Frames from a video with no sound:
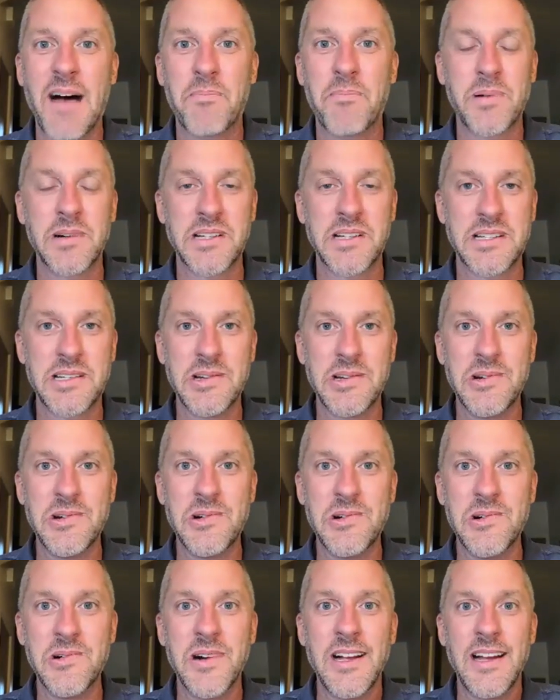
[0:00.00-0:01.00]

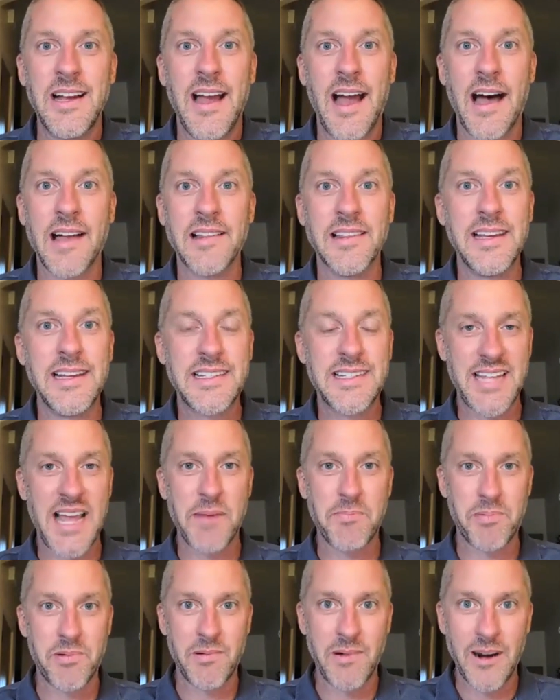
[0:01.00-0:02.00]
pursue, at least
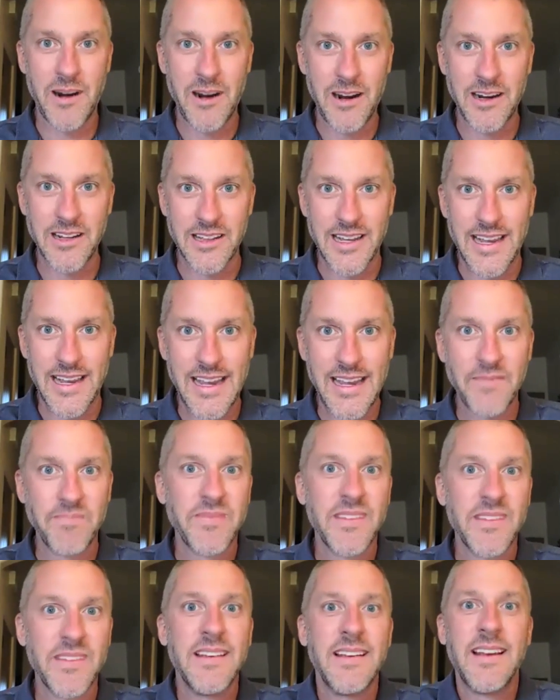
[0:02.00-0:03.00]

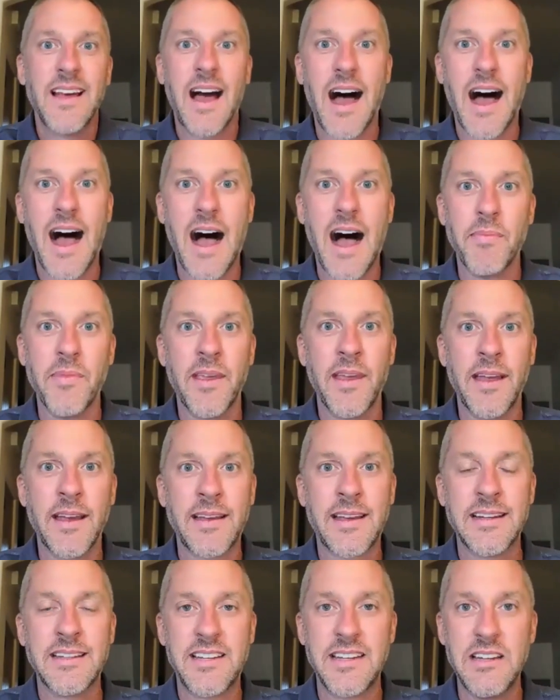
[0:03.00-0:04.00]
temporarily,
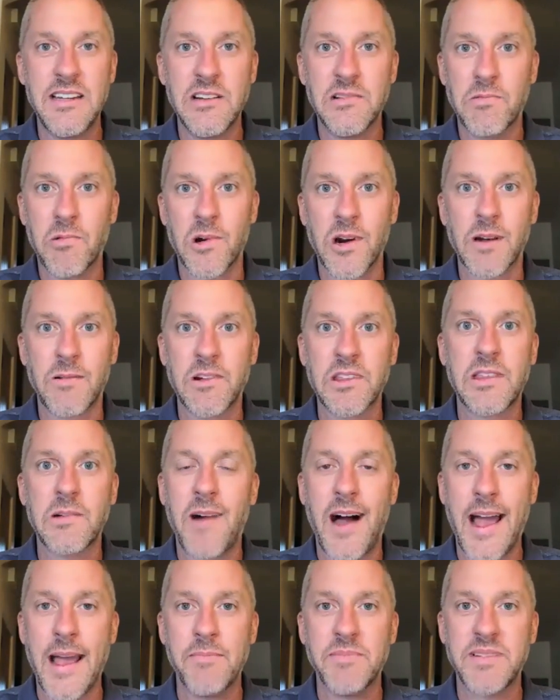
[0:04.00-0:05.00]
continued work with the
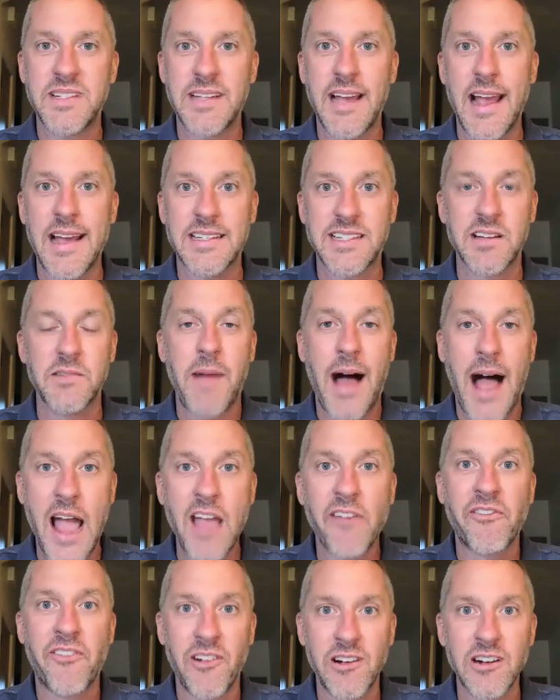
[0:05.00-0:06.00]
YMCA. So my
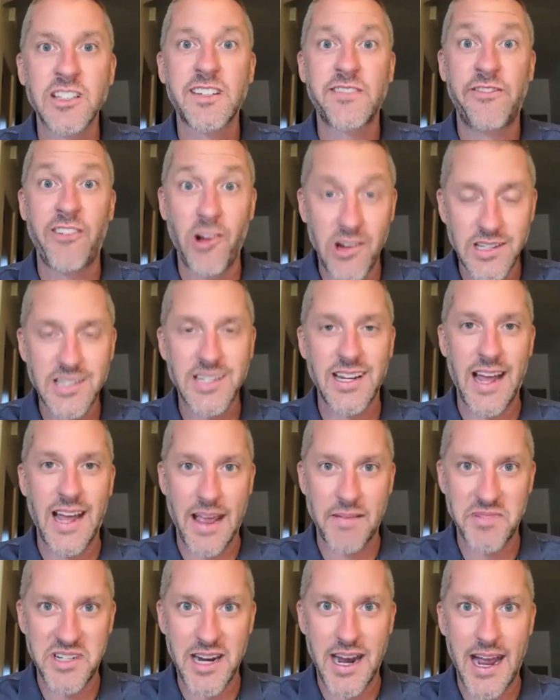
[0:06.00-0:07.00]
first
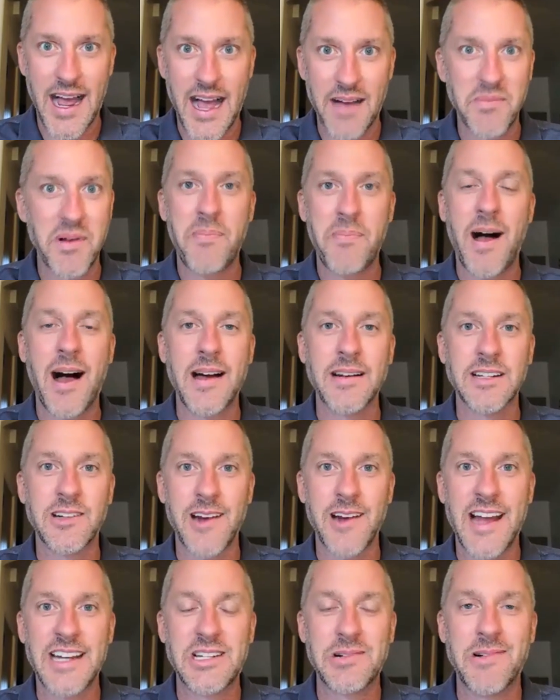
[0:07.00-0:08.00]
full-time job upon
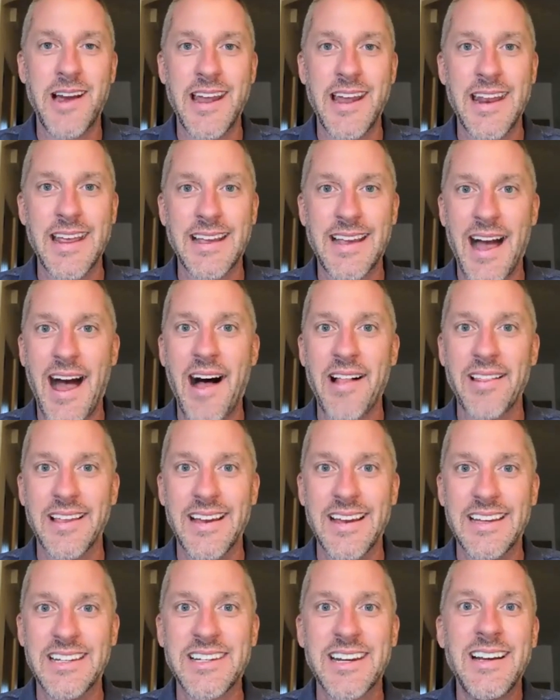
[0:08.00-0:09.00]
graduating
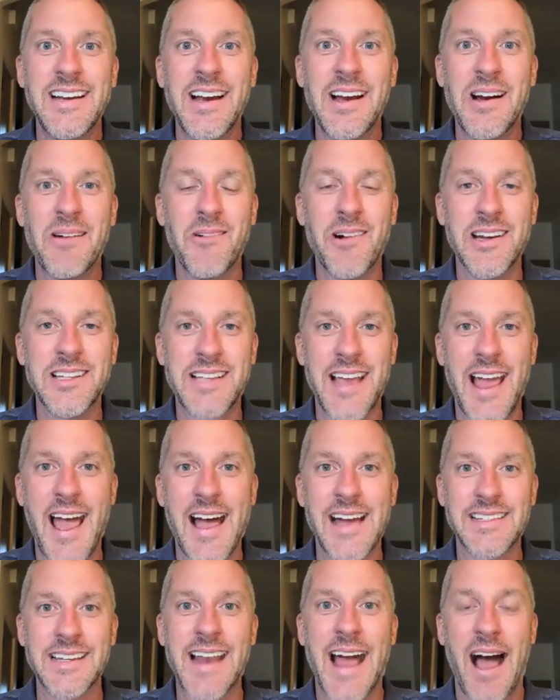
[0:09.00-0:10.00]
college was
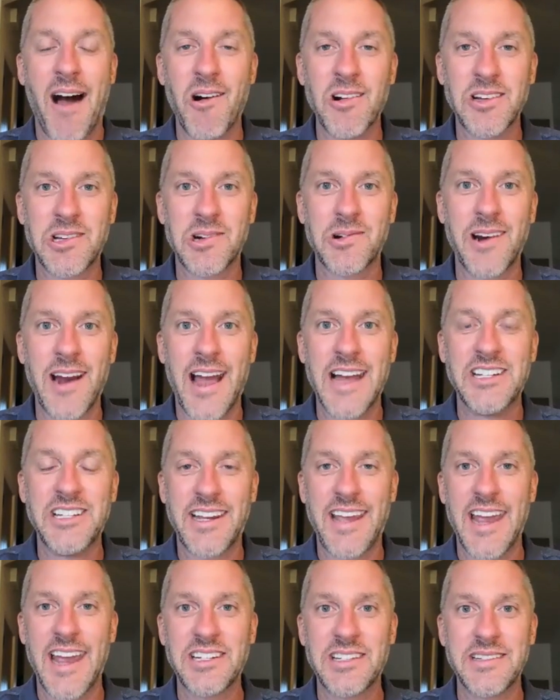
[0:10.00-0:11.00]
as an outdoor
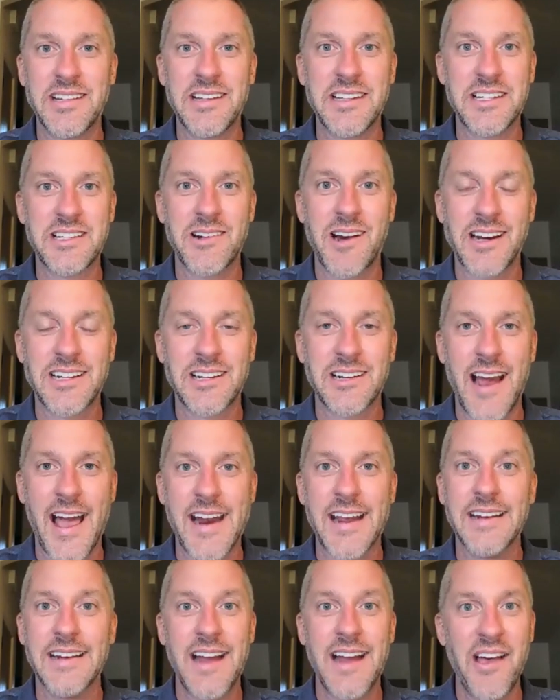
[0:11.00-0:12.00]
education instructor at
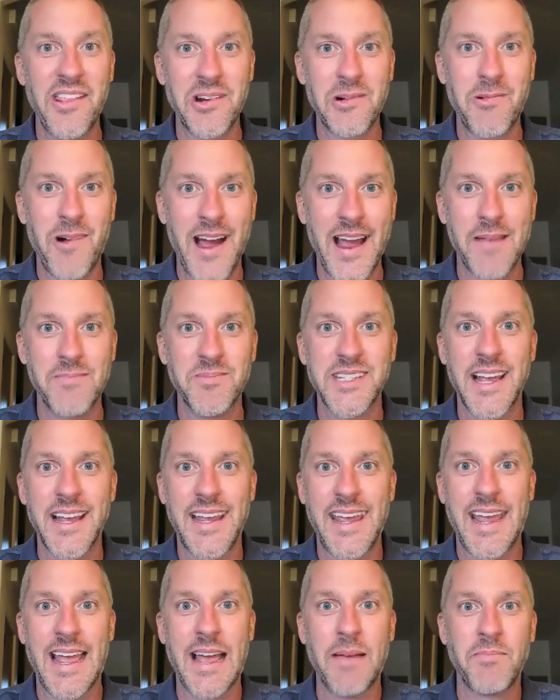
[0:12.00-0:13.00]
another
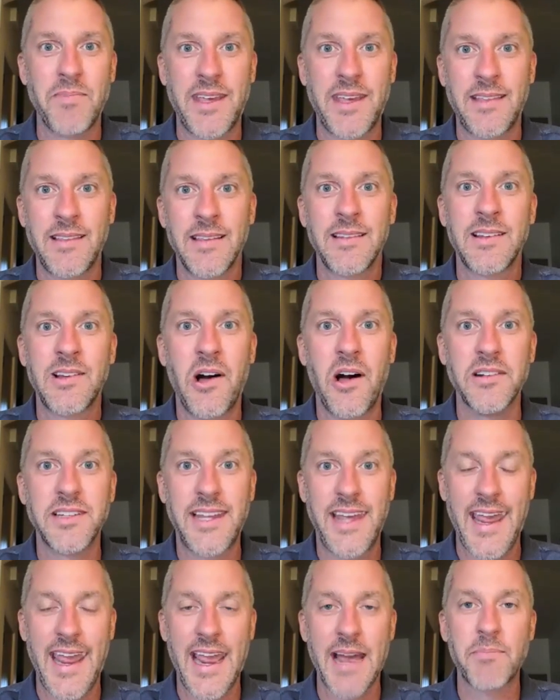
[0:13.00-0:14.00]
YMCA camp called
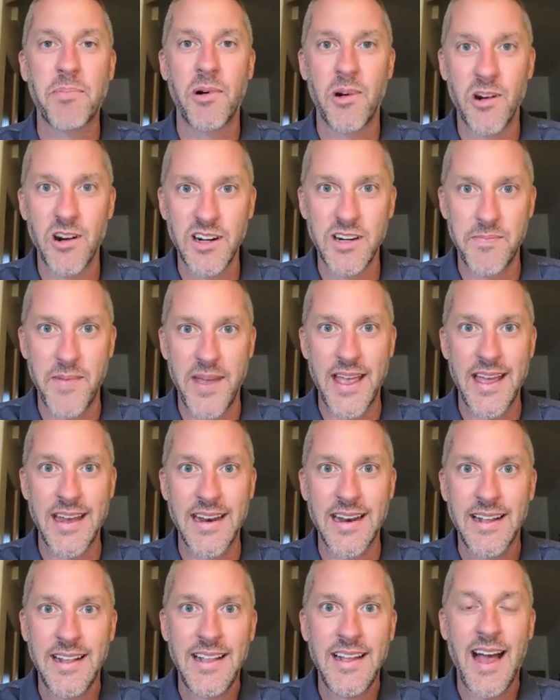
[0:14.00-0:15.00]
Camp
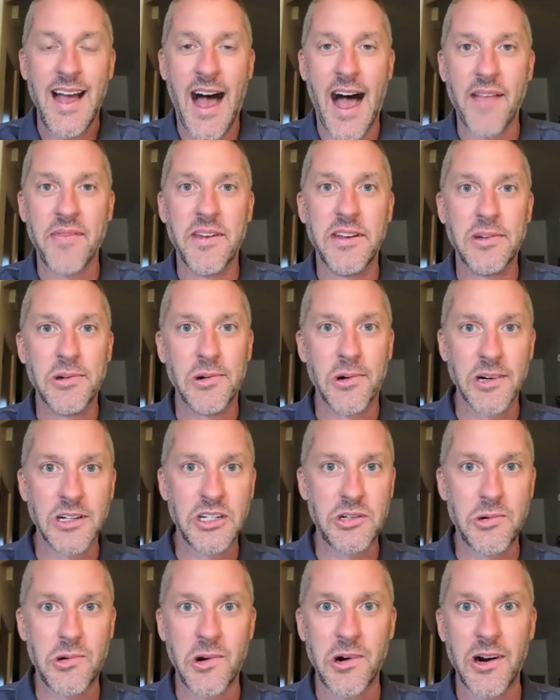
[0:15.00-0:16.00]
Erdmann on the north
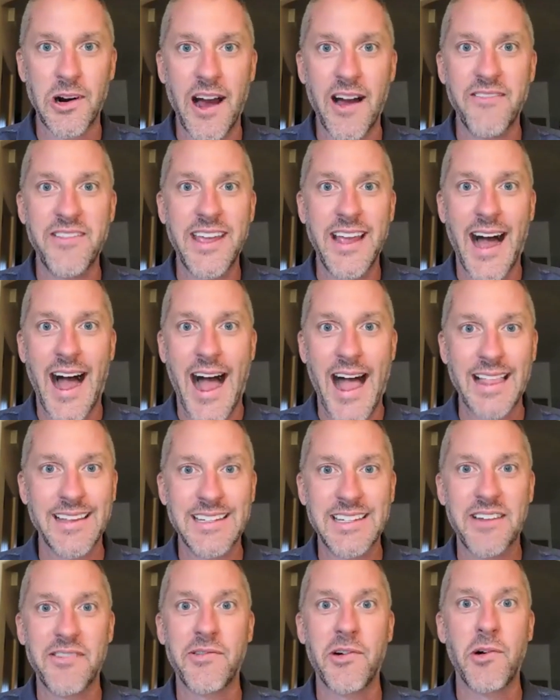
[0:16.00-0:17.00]
shore of the
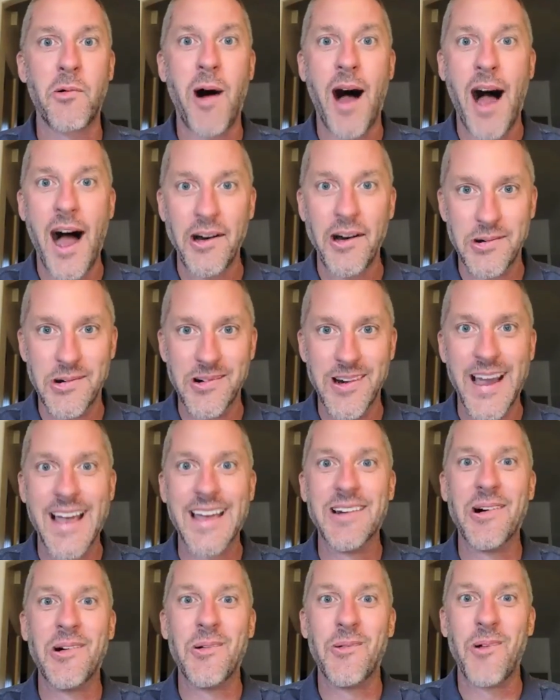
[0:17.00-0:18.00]
island of Oahu
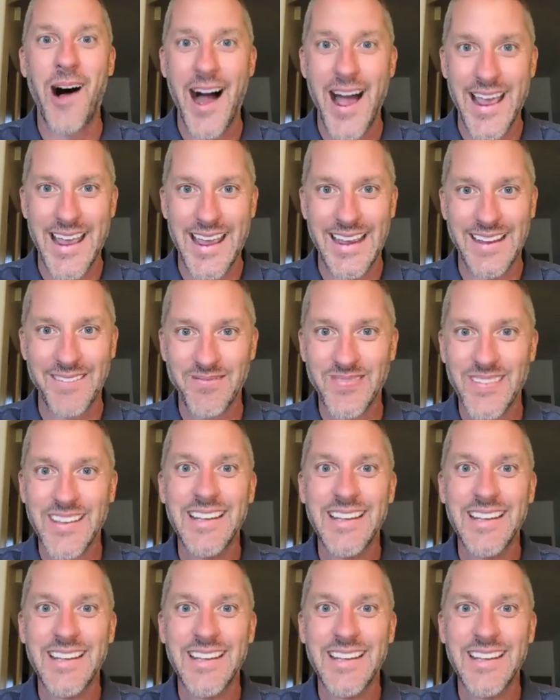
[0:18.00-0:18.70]
in Hawaii.